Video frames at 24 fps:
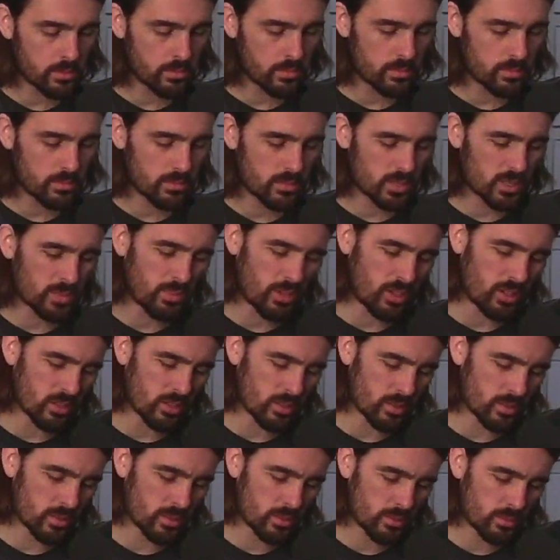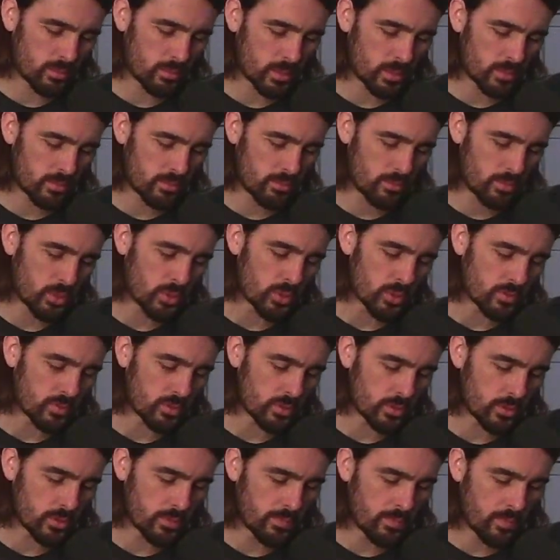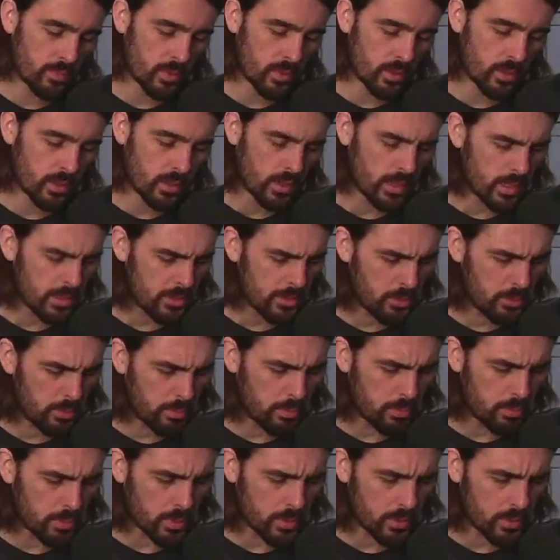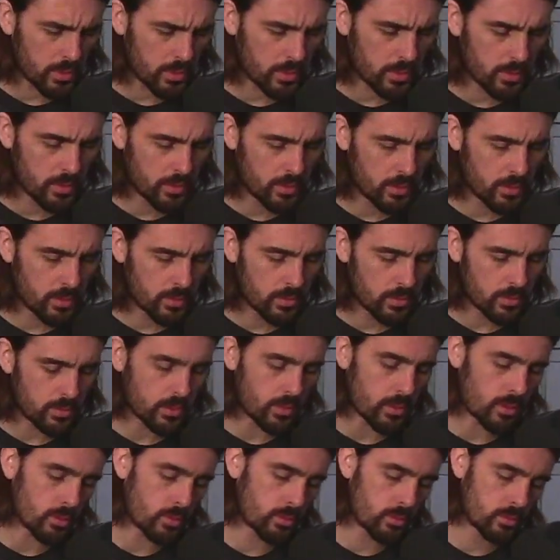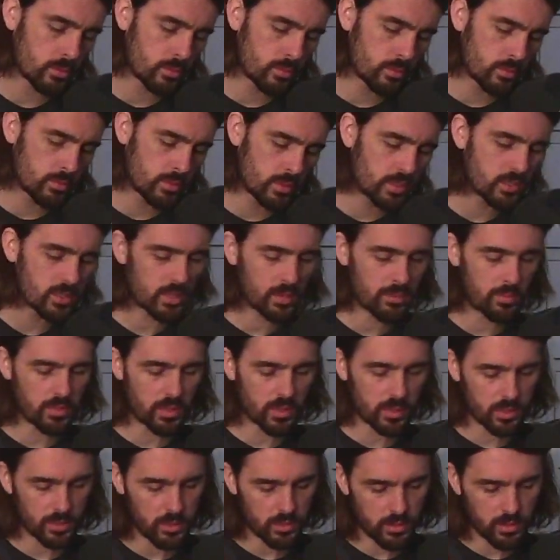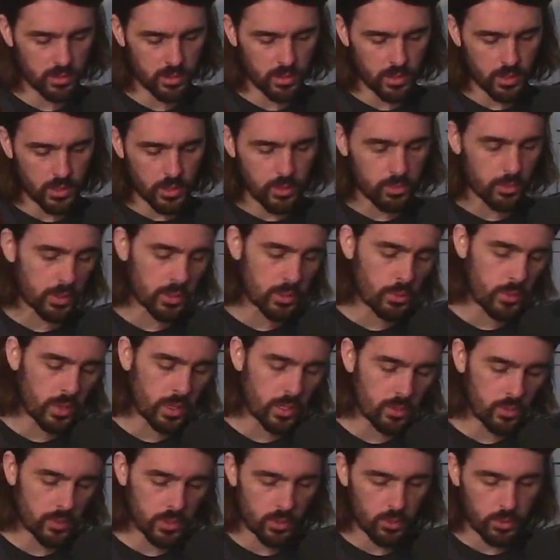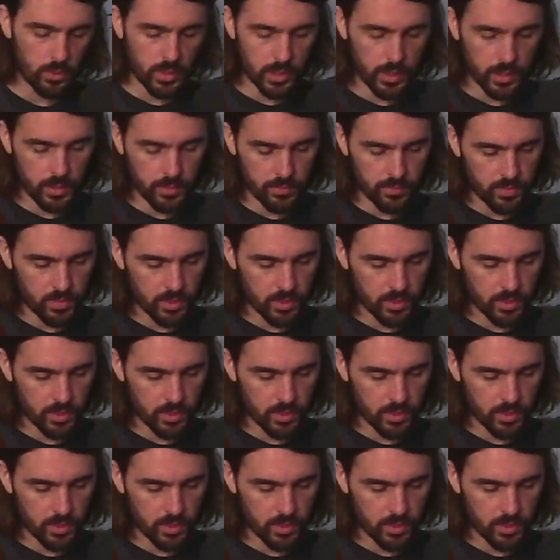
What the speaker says: Smaller, but beautiful. A little book? No, it's something. Run away, run away.